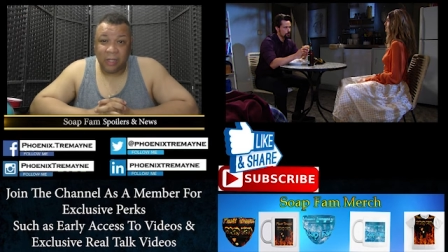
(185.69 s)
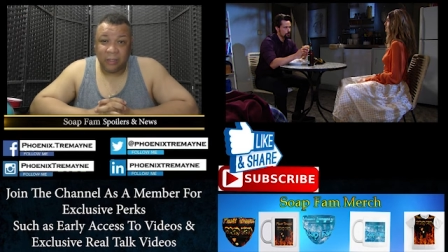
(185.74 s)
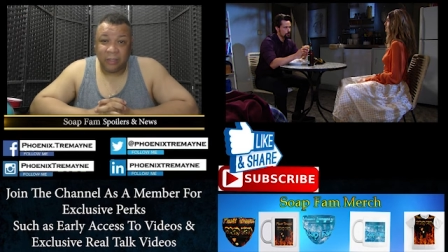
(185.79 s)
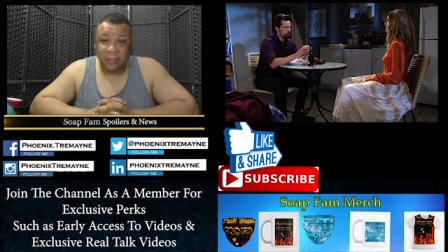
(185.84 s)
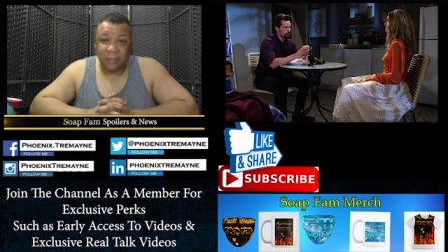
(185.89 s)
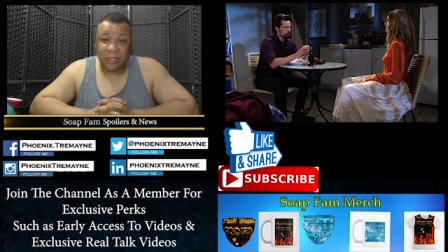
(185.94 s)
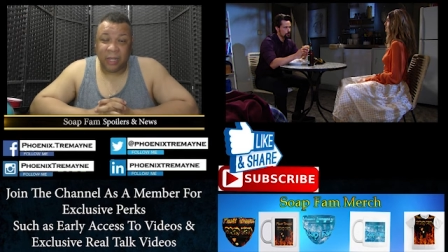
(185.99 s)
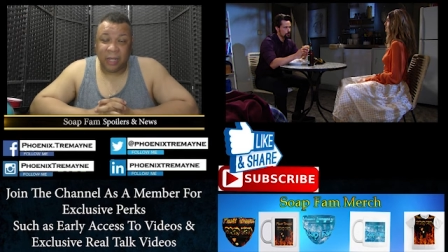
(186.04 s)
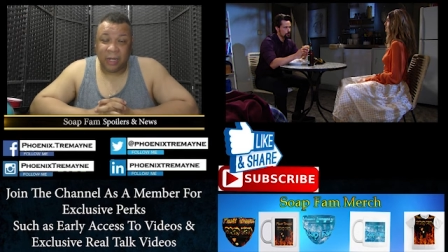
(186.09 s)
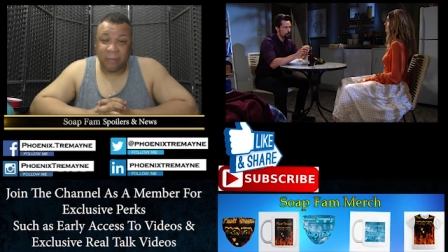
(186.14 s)

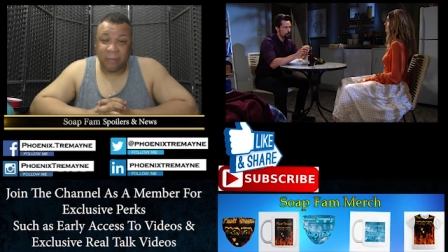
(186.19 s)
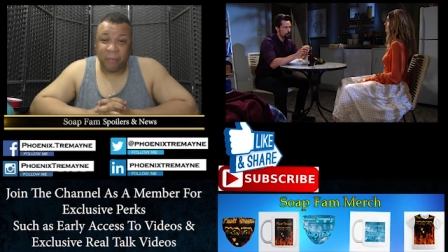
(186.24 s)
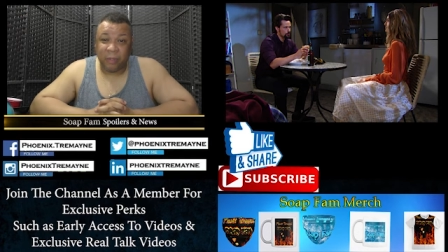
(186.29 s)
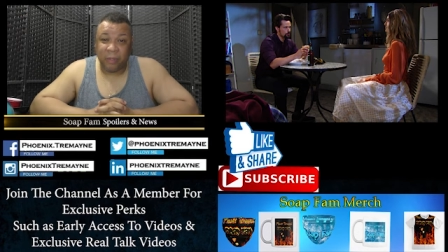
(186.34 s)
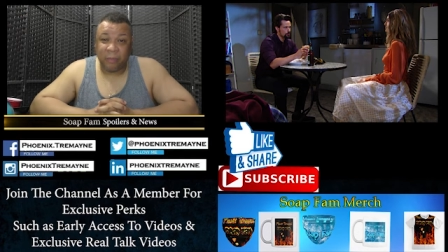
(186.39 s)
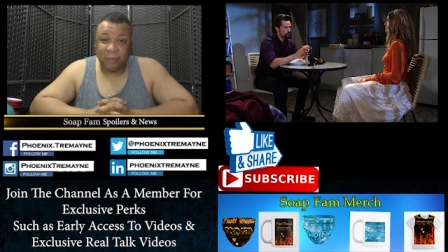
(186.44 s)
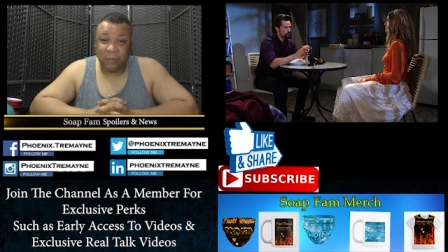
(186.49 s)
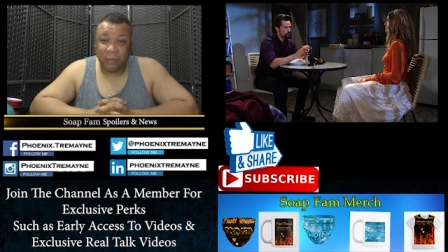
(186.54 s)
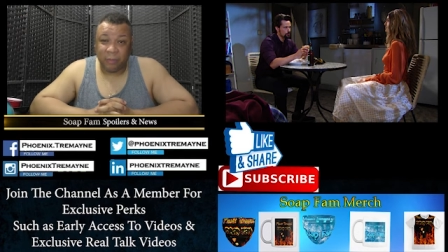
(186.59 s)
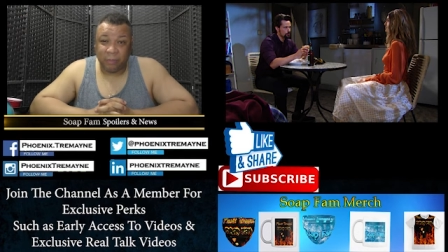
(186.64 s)
She's kind of
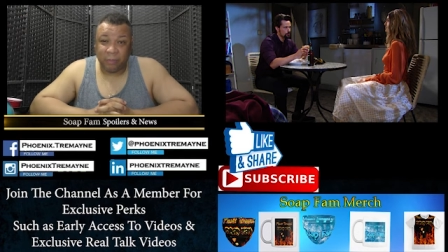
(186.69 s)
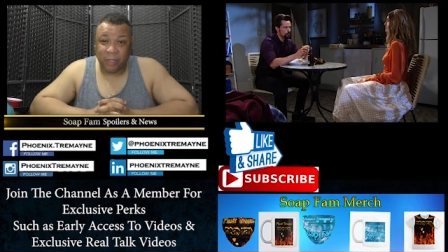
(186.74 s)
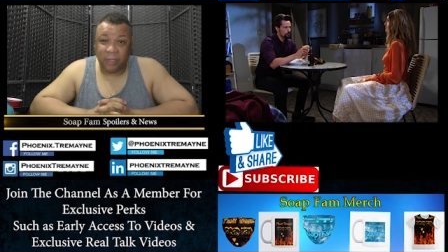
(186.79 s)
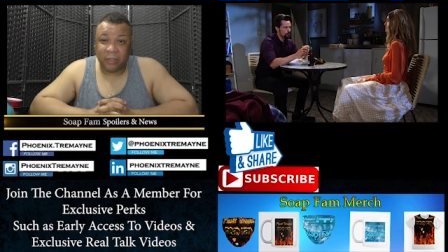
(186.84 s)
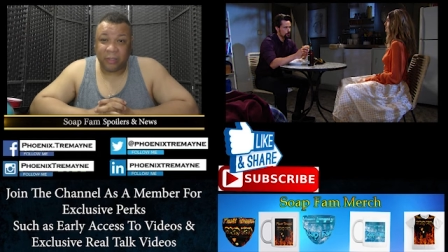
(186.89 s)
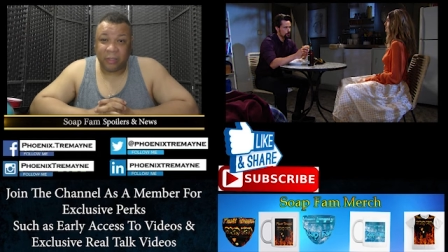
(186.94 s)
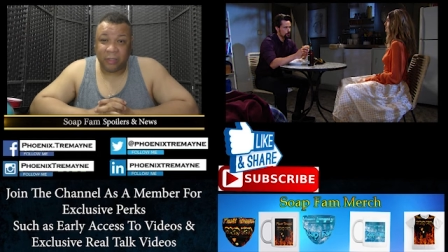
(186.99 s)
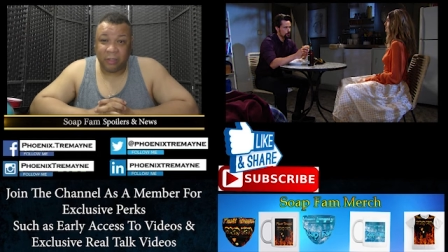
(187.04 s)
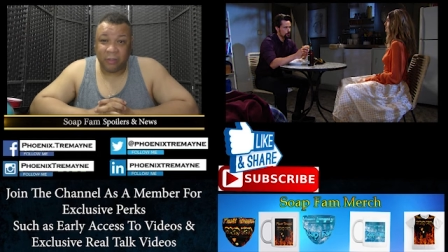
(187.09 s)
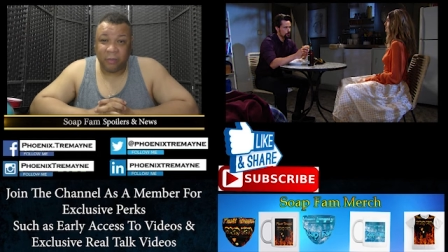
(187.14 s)
pumping the
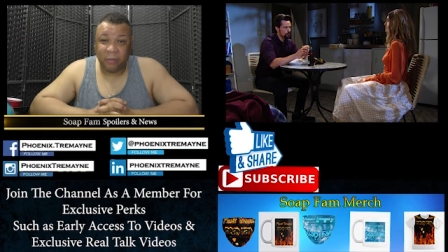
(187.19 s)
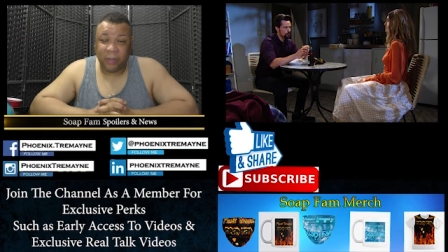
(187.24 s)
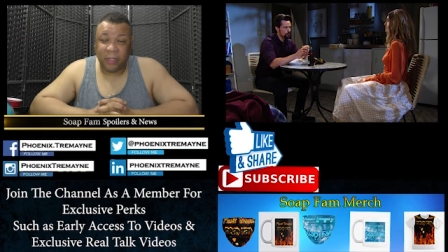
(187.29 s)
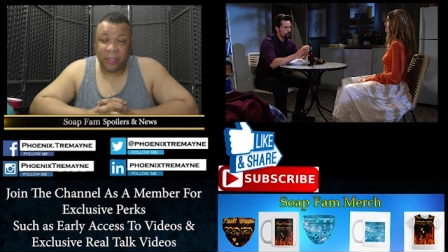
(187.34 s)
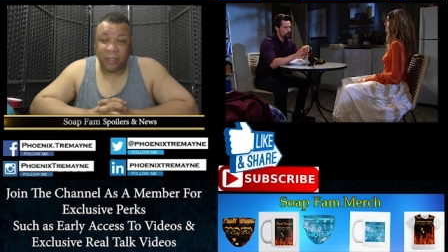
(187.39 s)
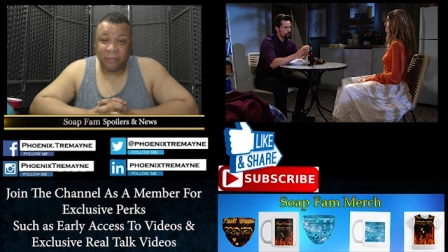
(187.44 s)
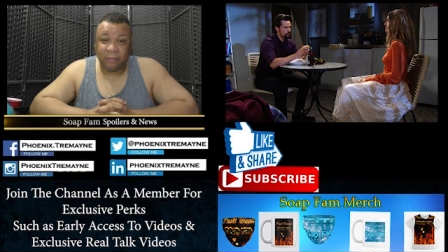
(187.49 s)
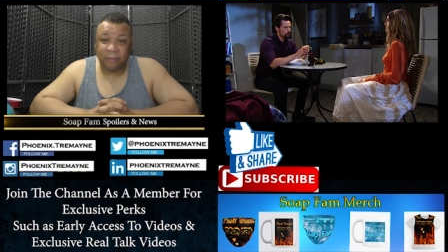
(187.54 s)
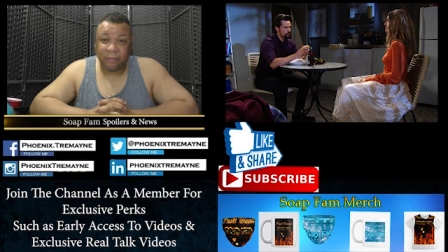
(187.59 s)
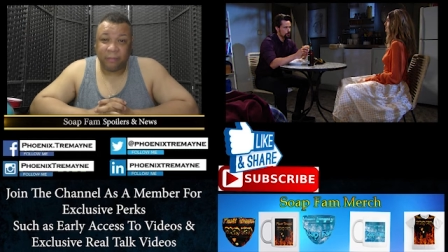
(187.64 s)
brakes a little
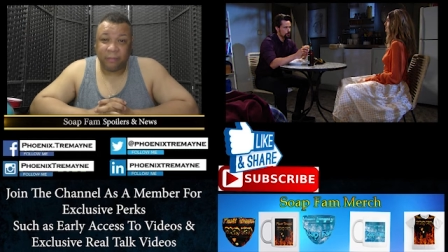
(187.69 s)
bit.